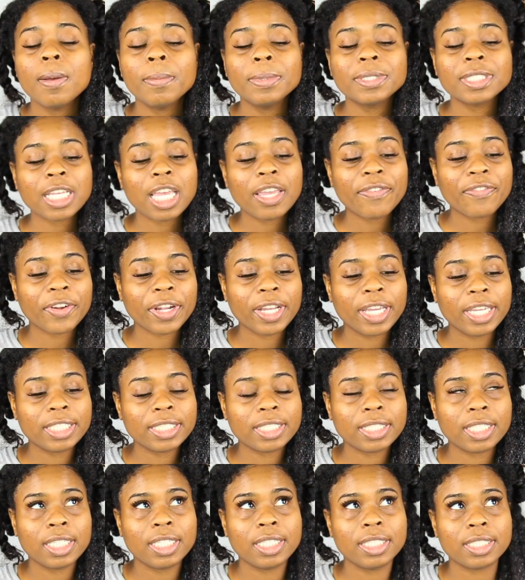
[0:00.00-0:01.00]
Say for
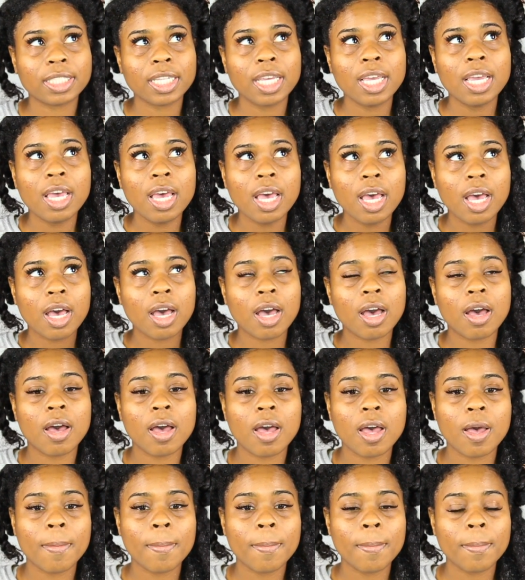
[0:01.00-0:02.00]
instance,
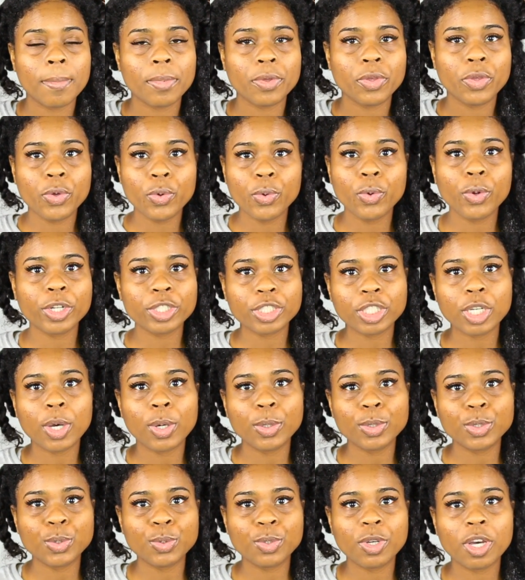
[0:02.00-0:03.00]
you were
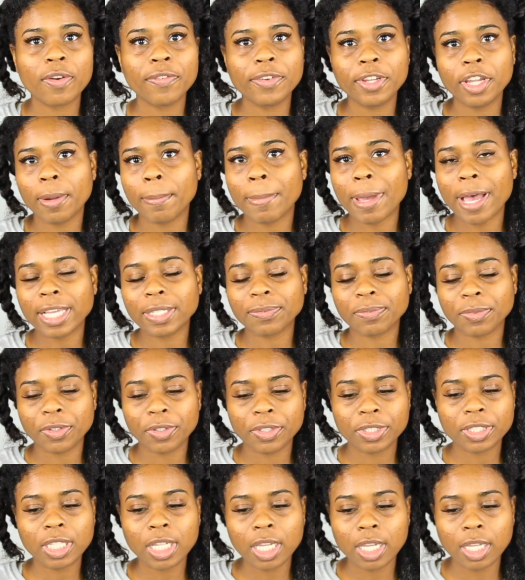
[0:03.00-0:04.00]
told to cover your mouth when
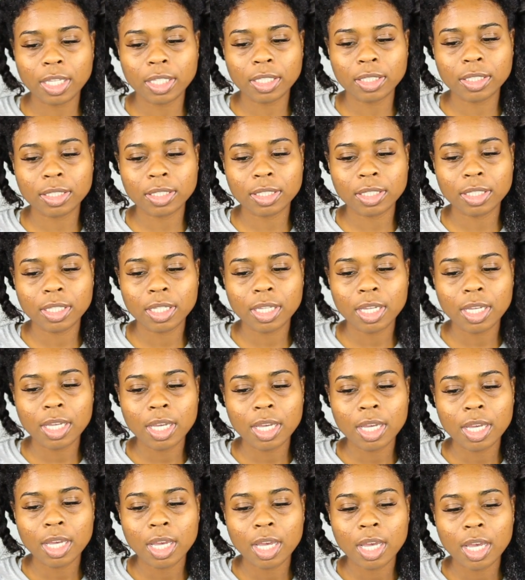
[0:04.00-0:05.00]
you sneeze.
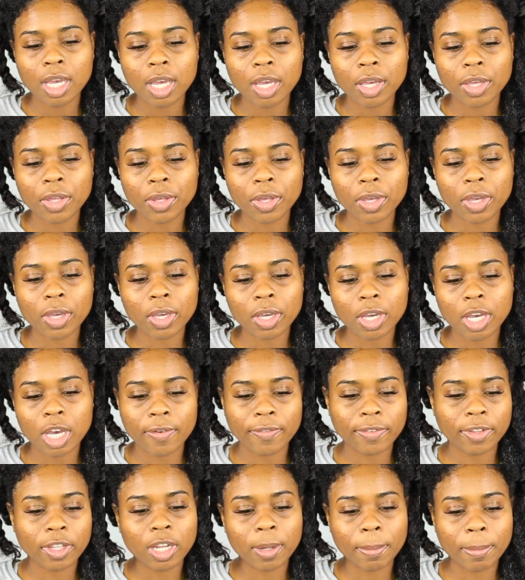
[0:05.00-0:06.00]

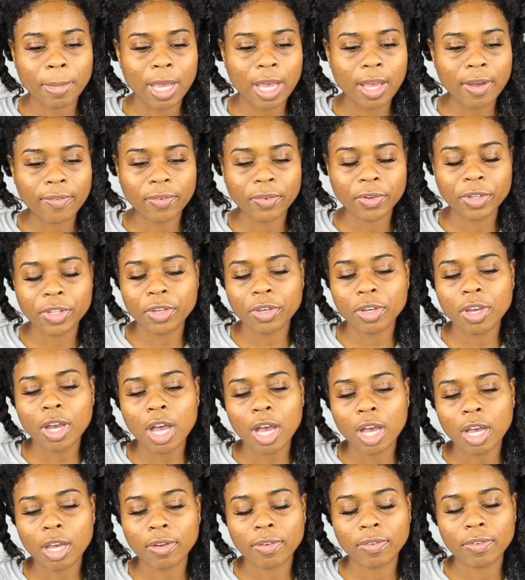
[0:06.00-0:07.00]
Cover your mouth when you
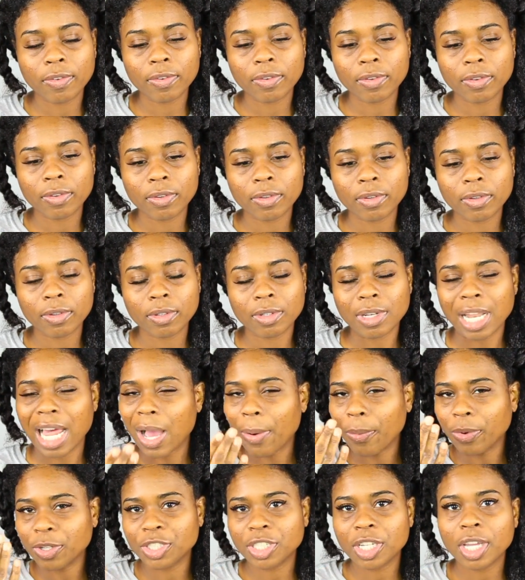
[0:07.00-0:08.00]
cough.
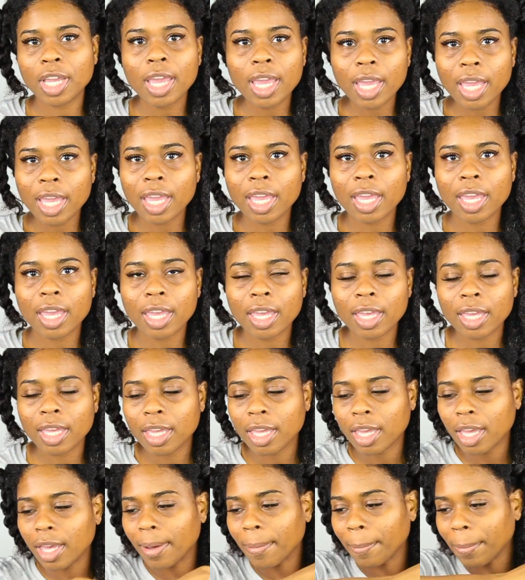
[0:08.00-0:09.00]
Not with your hand,
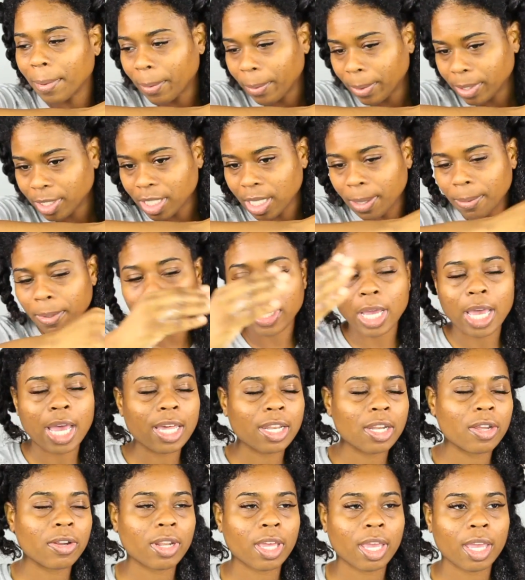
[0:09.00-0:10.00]
but with your, okay, I
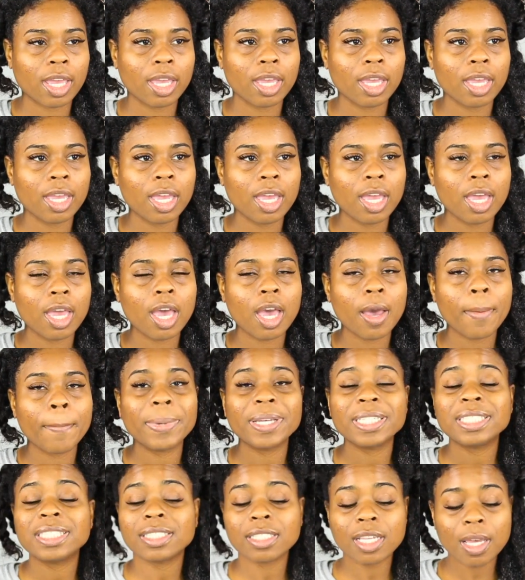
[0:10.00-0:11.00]
know that.
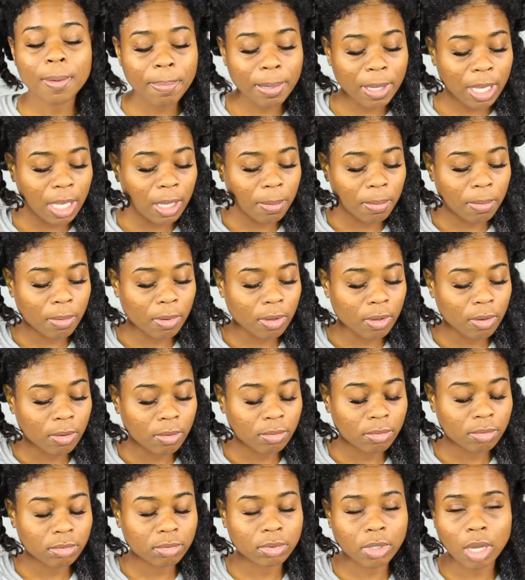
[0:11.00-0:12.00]
But some people
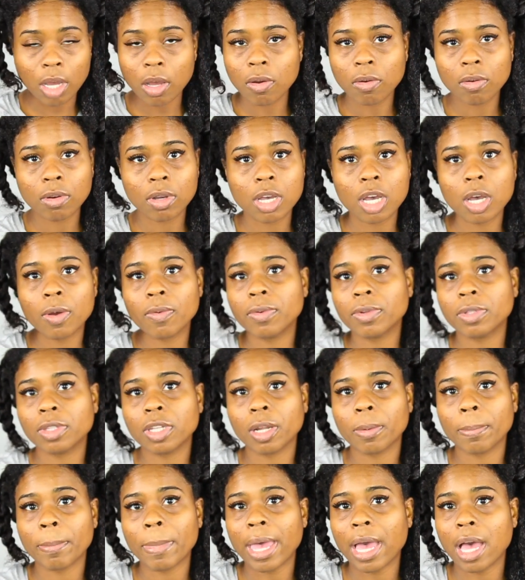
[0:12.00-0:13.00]
don't cover
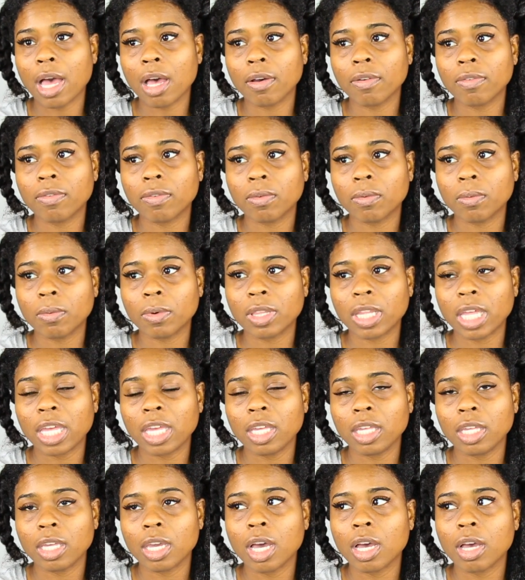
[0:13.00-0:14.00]
their mouth when they
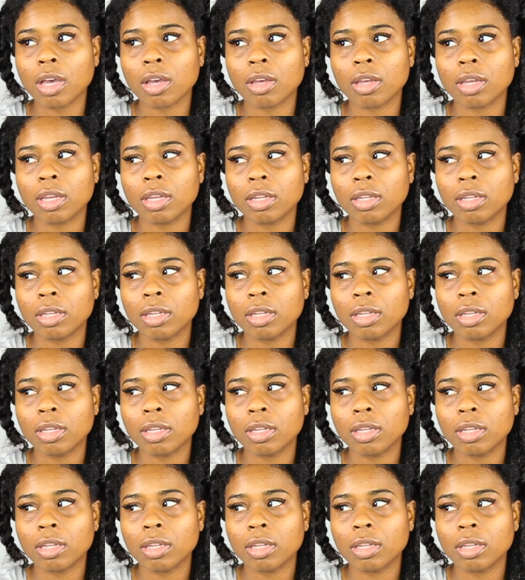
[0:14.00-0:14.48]
yawn.